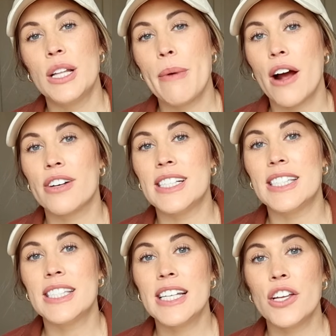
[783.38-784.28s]
them out in
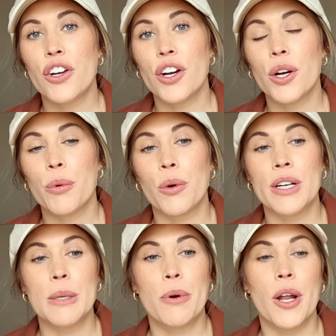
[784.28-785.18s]
cedar. We're
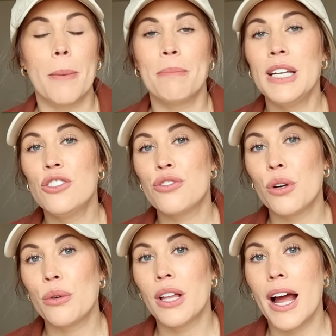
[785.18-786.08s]
going to put up
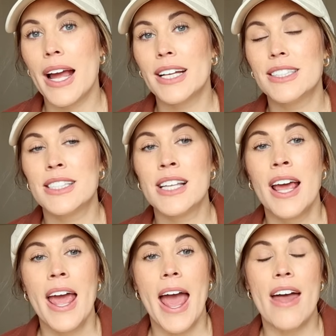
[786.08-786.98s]
bistro lights.
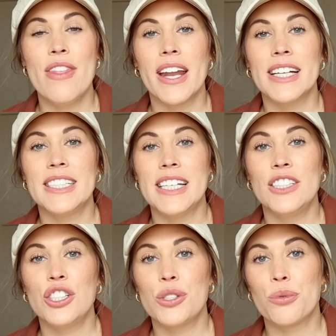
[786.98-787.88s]
And then I did
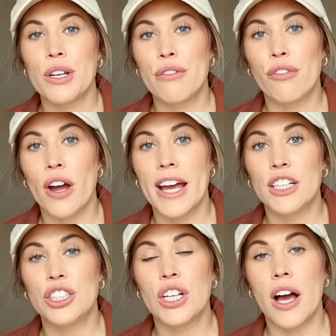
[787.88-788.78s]
just
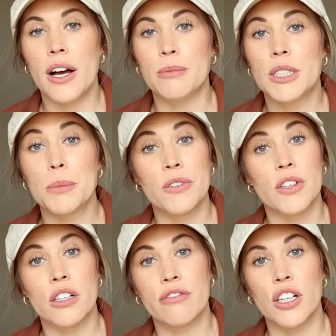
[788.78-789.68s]
refresh some of
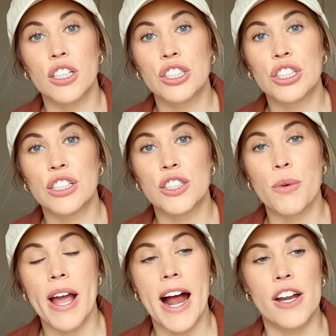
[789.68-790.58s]
our furniture. So
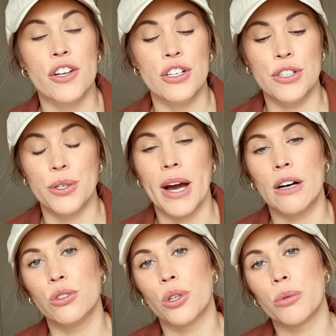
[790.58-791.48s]
I added a new
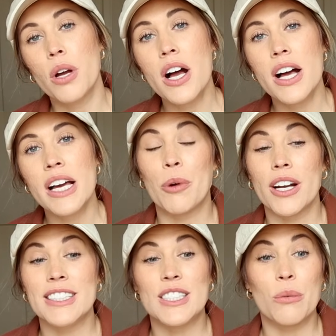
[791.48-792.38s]
outdoor rug, brought
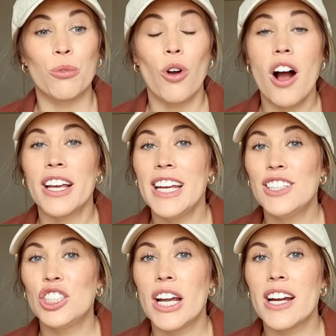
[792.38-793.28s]
in some rocking
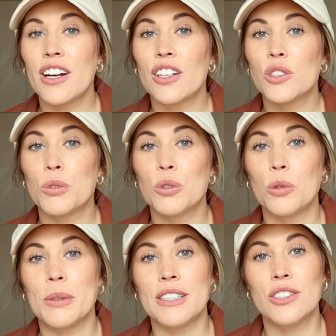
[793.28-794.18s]
chairs, which will
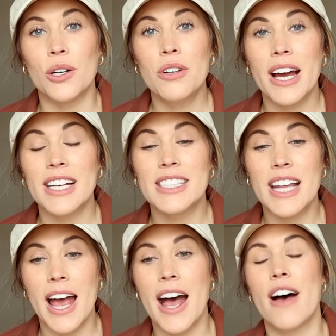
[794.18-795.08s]
be so nice to
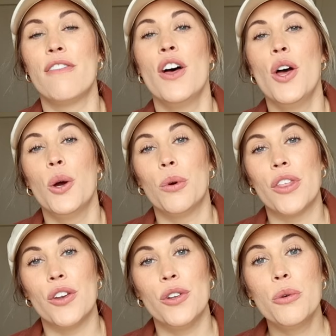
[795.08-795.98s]
have
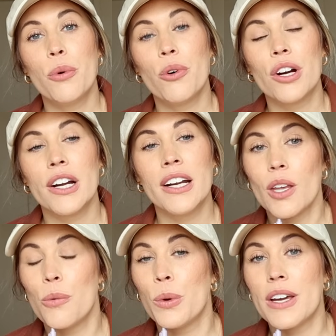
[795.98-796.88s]
with a newborn.
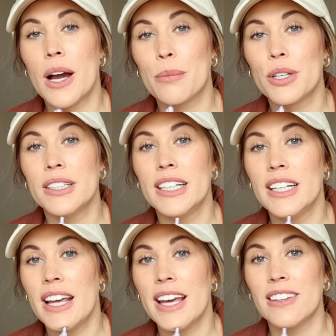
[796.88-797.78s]
We got
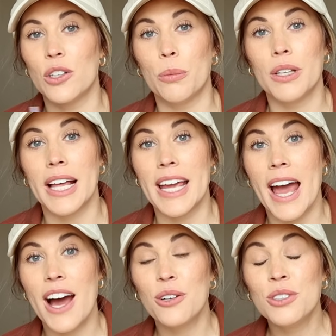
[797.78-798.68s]
Breland a little
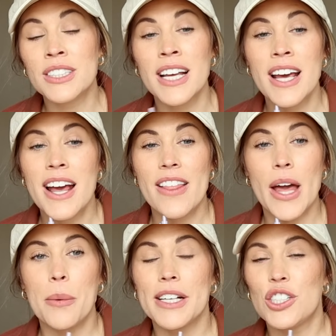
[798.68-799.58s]
playhouse.
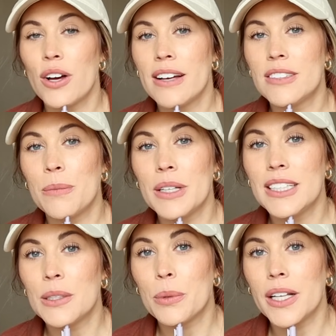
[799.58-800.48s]
That way she'll have
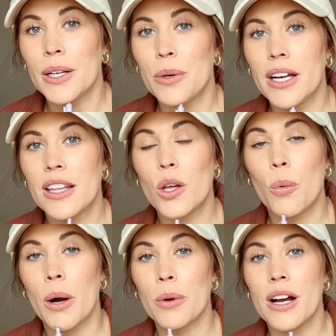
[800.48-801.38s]
something to play with
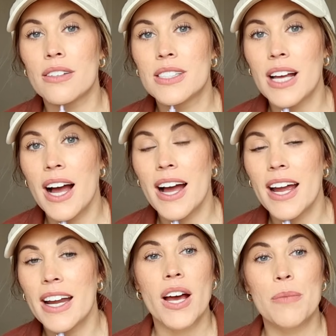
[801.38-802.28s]
while we're
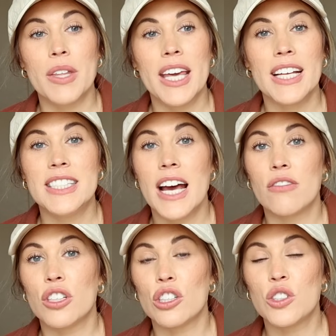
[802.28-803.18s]
outside. The kids
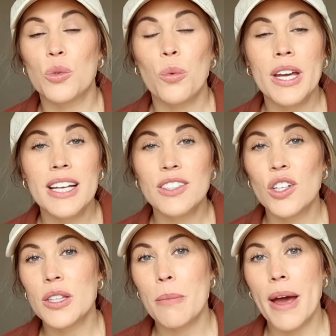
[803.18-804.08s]
have their swings
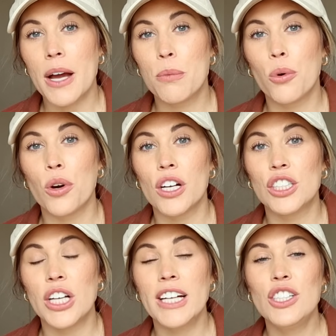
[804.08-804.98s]
on the back
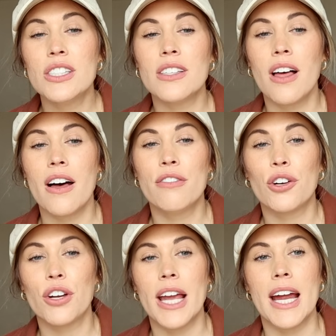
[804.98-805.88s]
porch. I just love
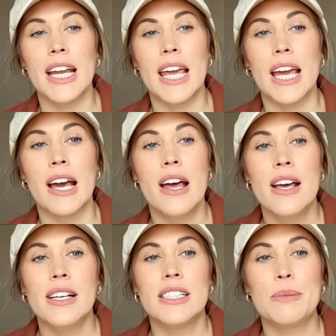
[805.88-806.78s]
creating
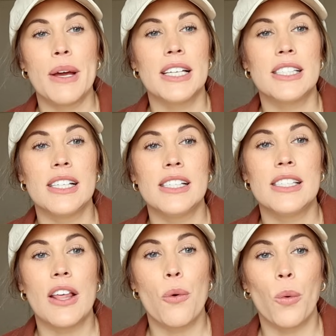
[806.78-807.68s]

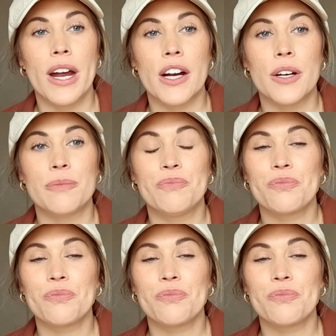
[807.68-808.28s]
spaces where